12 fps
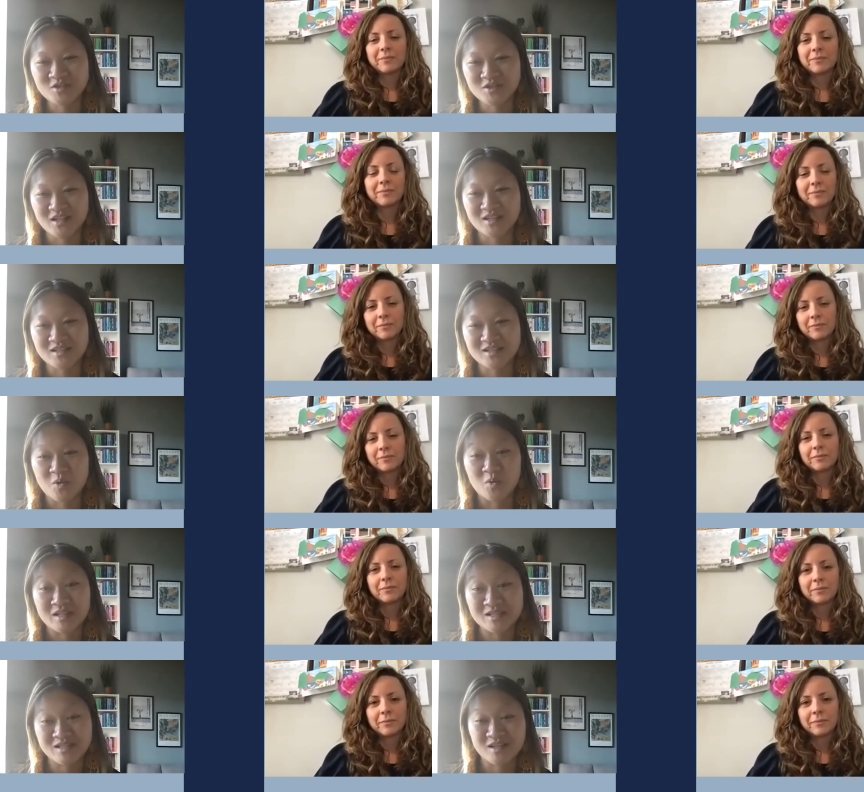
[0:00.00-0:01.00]
Speaker 1: you tell us like
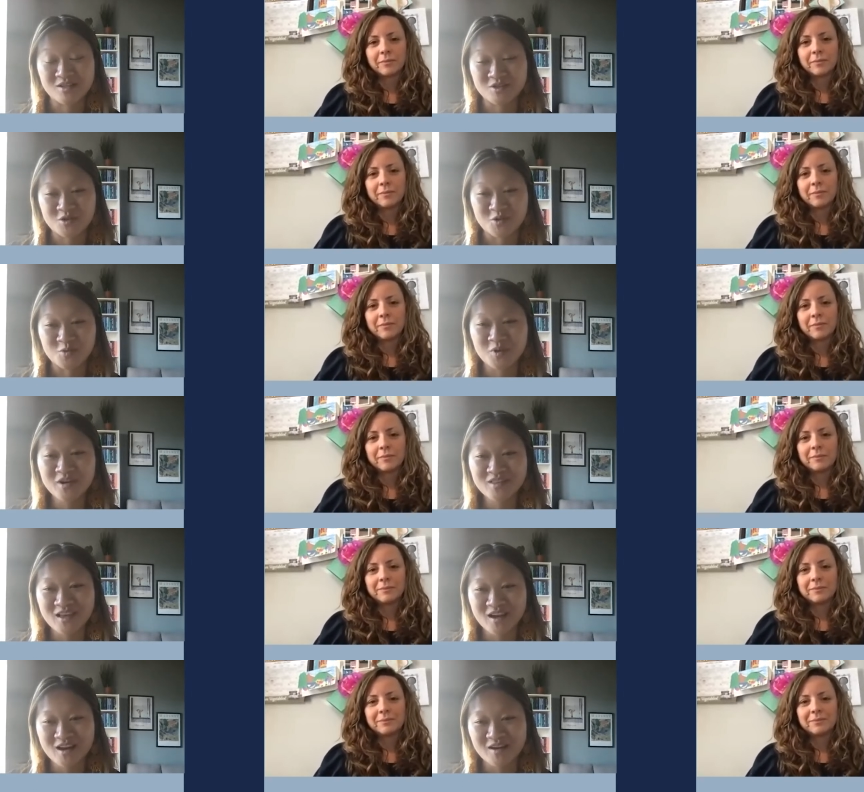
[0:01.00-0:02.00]
what it's like to
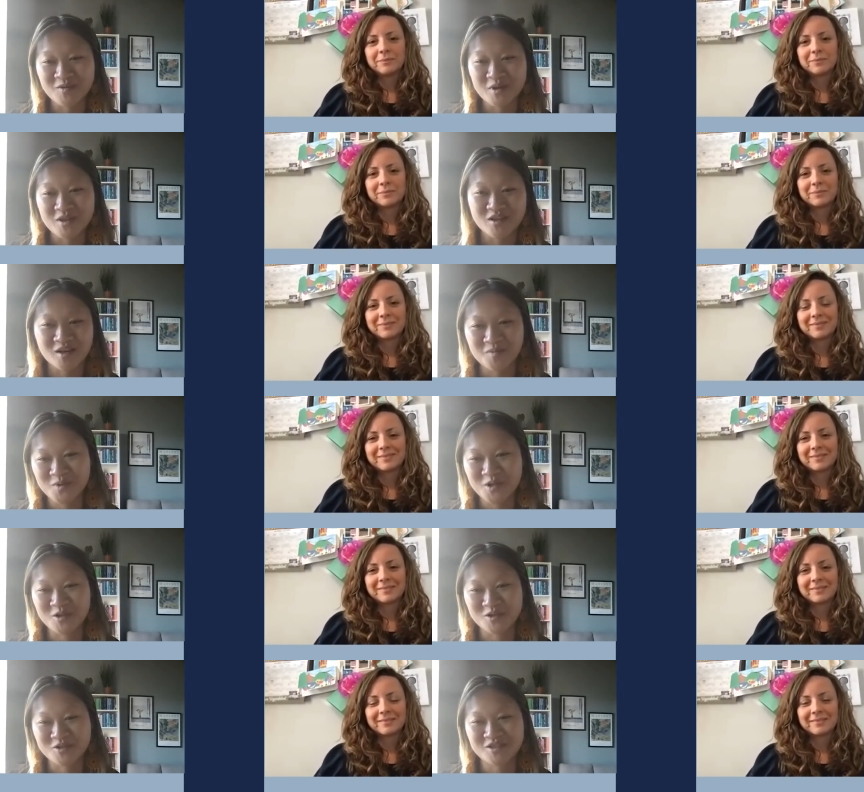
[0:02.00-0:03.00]
work there and what the
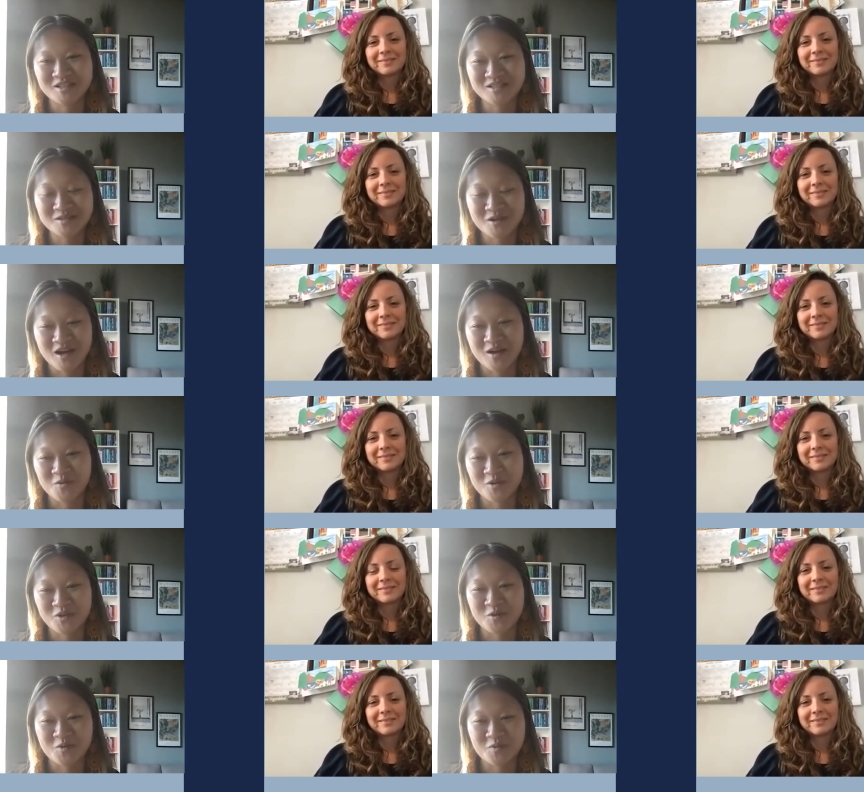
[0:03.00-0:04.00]
company culture is uh,
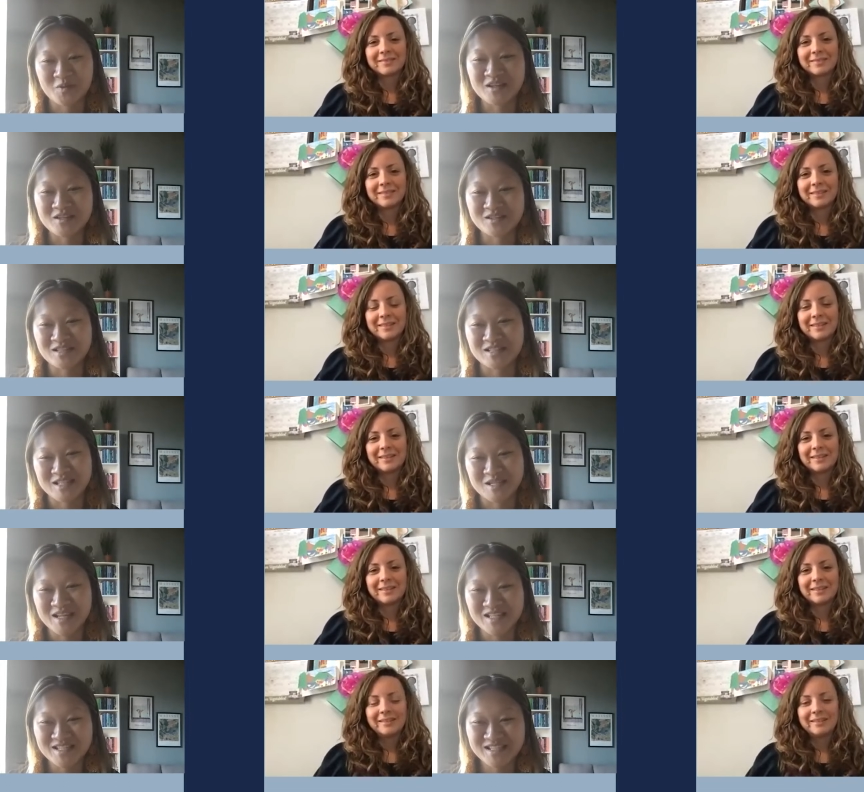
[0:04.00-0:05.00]
with your peers and
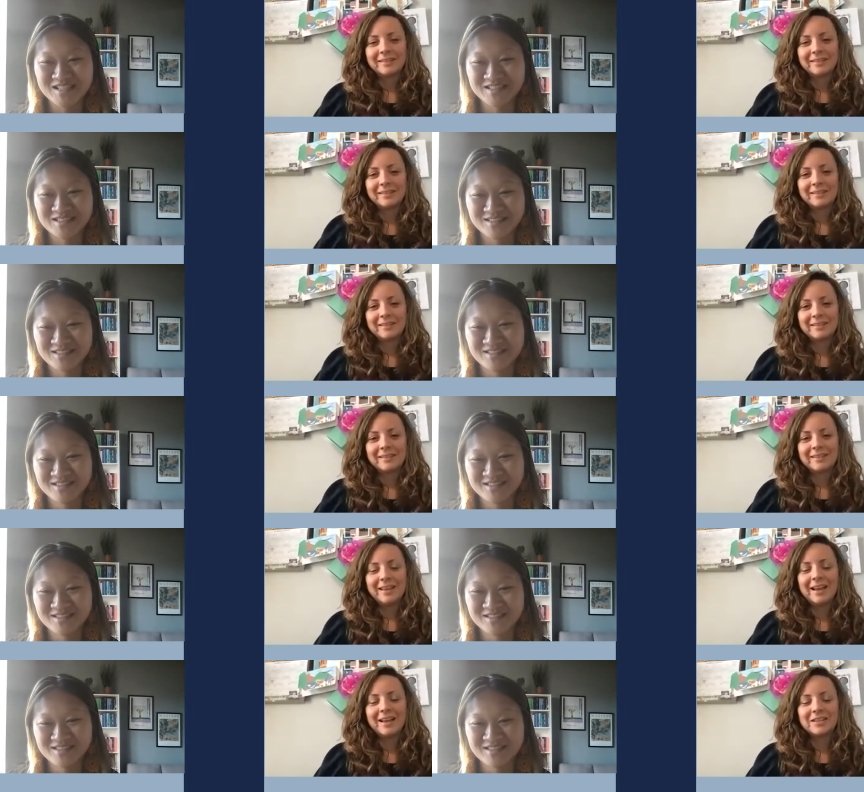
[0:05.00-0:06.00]
teammates?
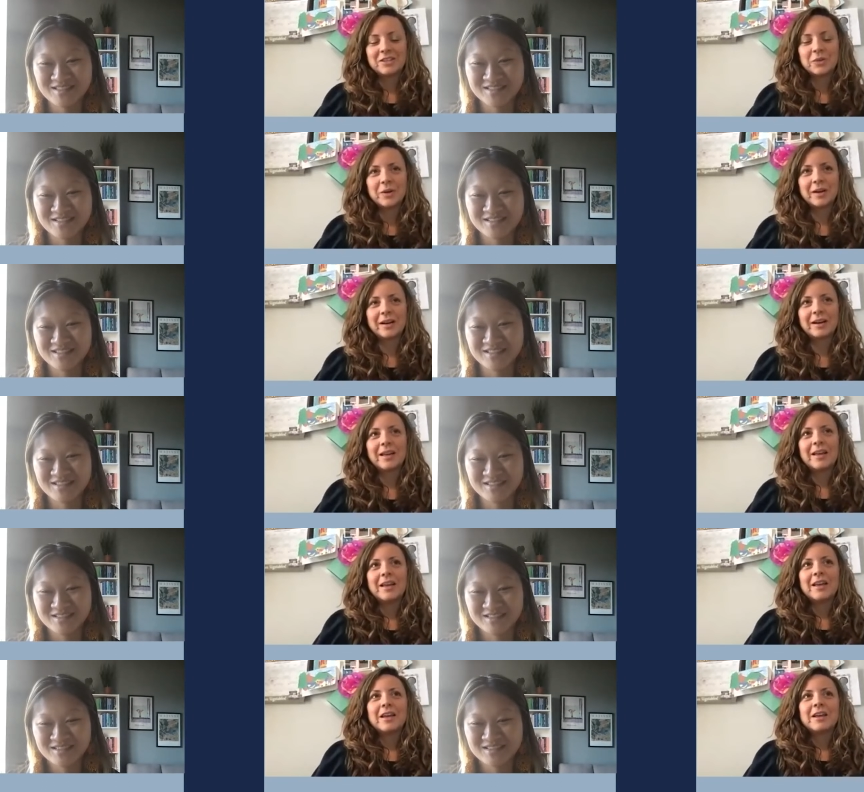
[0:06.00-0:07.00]
Yeah,
Speaker 2: sure.
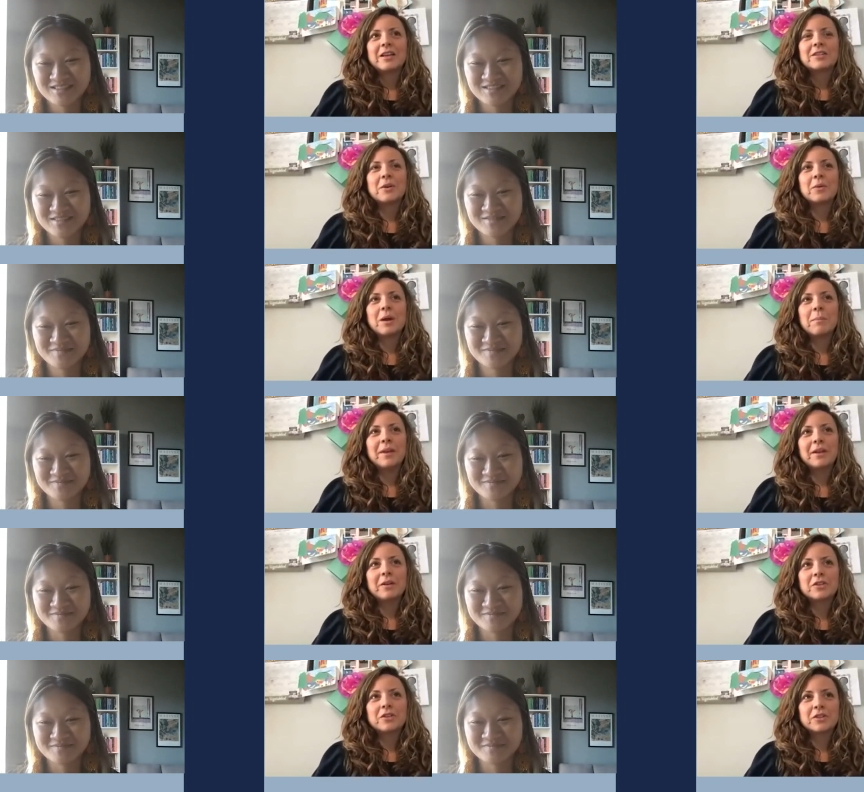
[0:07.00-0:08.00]
So company
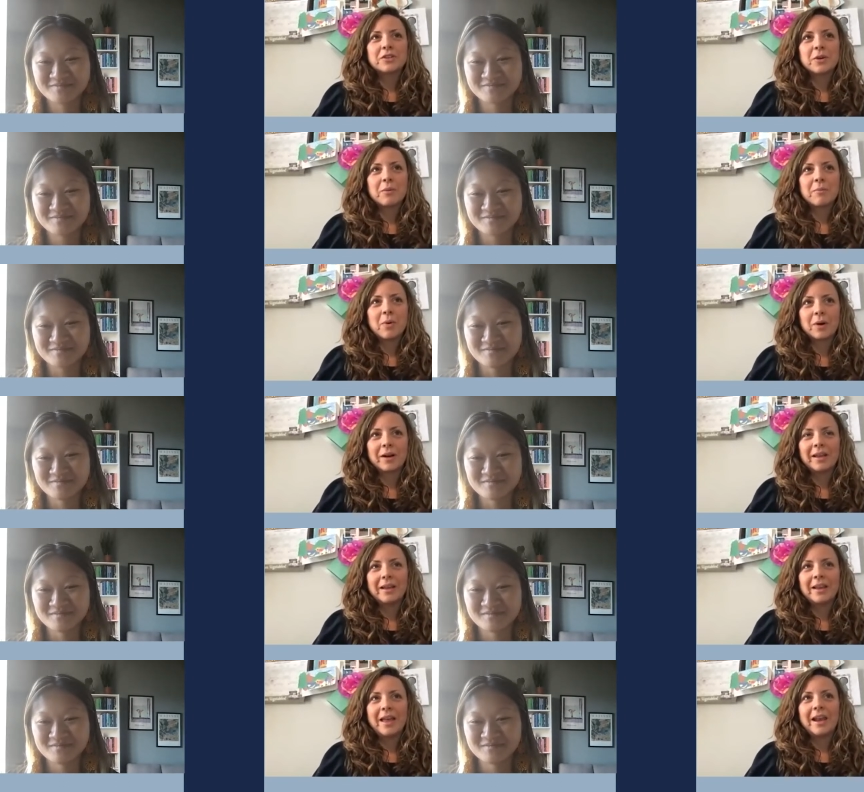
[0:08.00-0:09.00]
culture is so
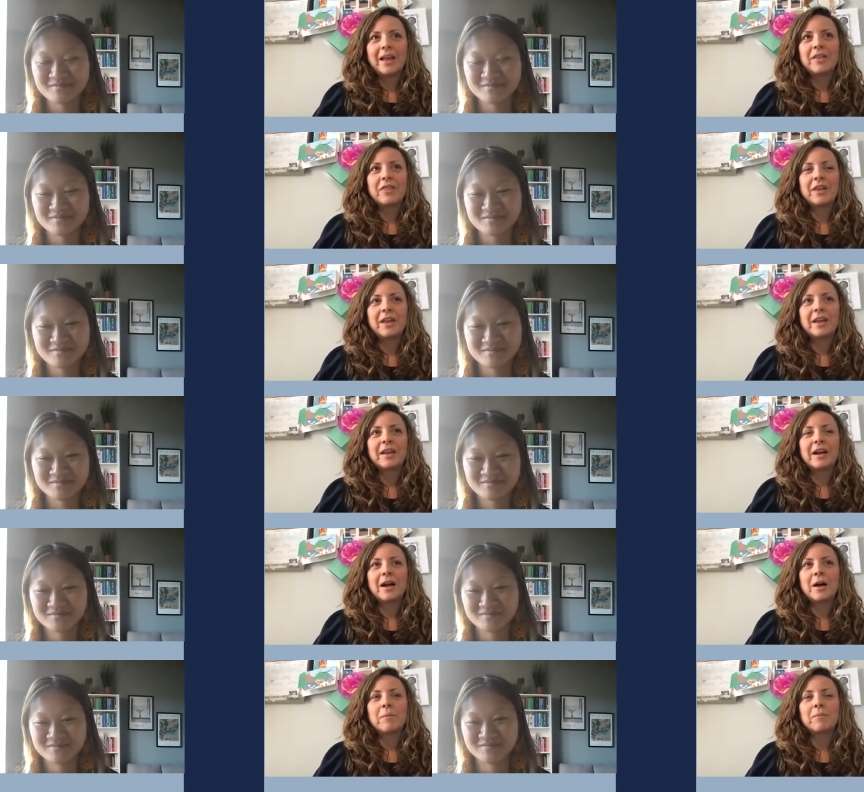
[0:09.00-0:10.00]
important, and I think
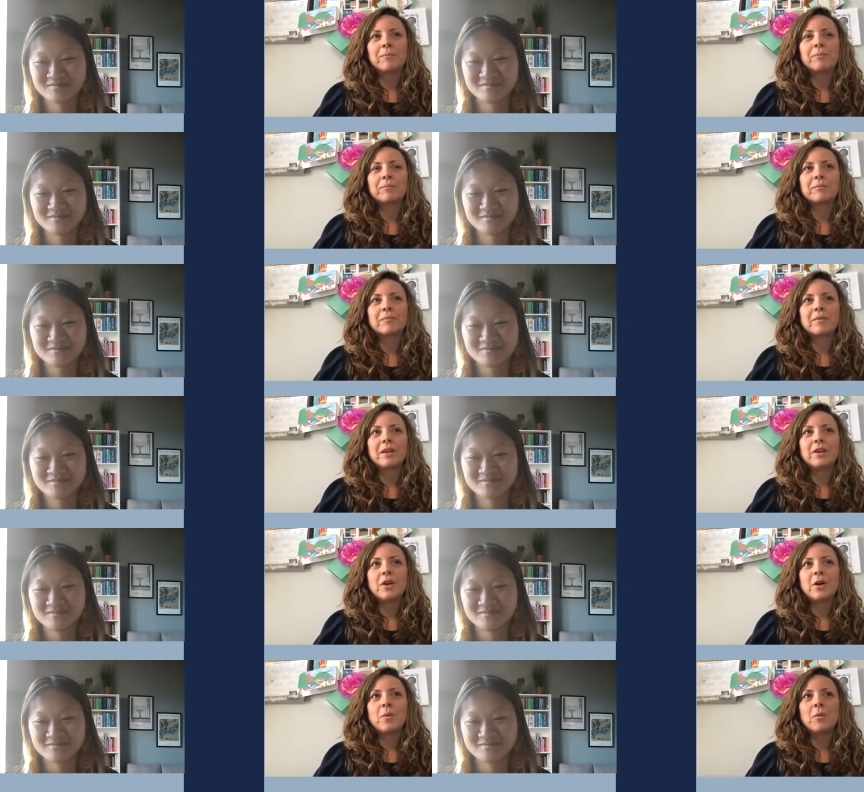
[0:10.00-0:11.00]
um, you
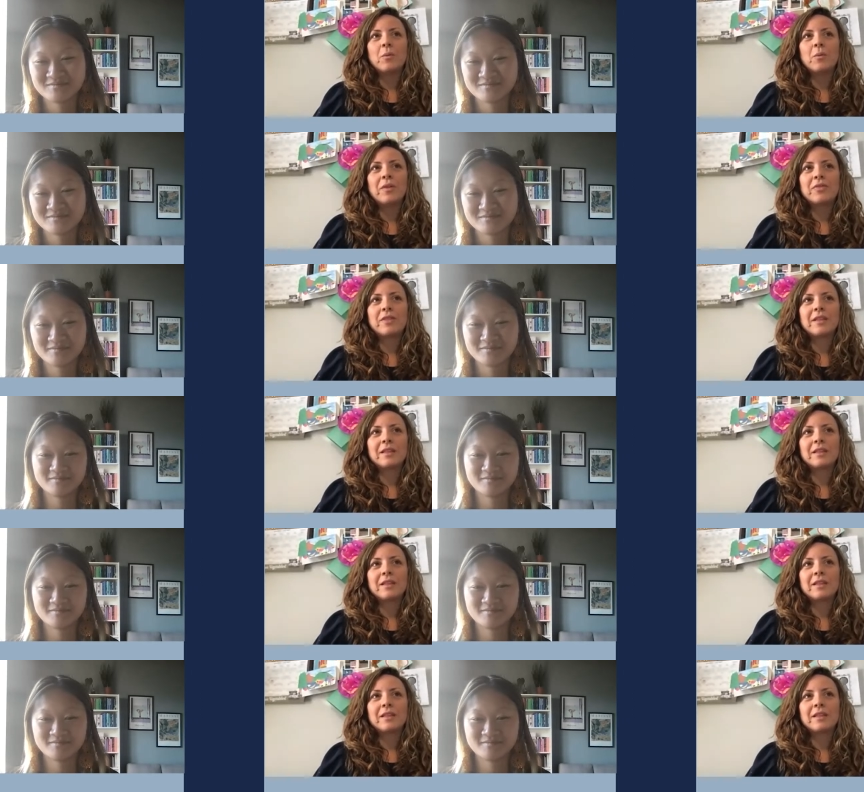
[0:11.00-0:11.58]
know, with the